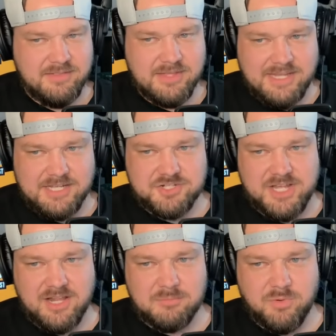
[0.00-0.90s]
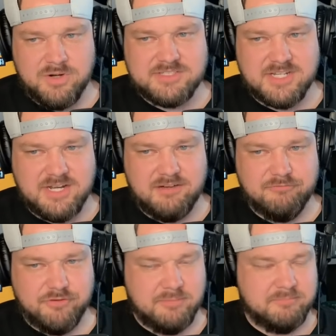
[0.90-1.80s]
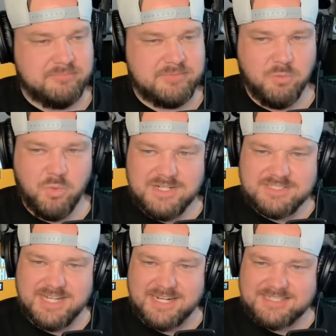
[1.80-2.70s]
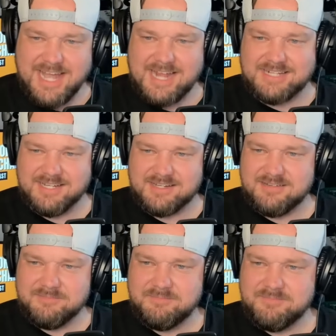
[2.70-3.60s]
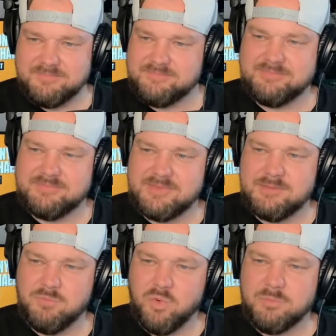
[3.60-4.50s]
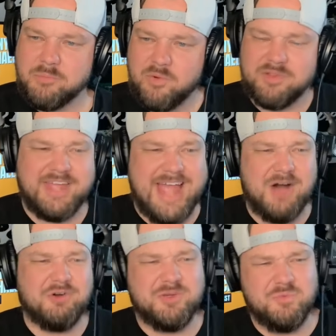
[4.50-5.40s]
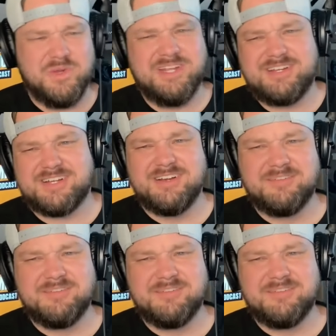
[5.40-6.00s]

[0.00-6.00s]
the Gish Gallop? Where does it come from? And what is that tactic? More importantly, how can we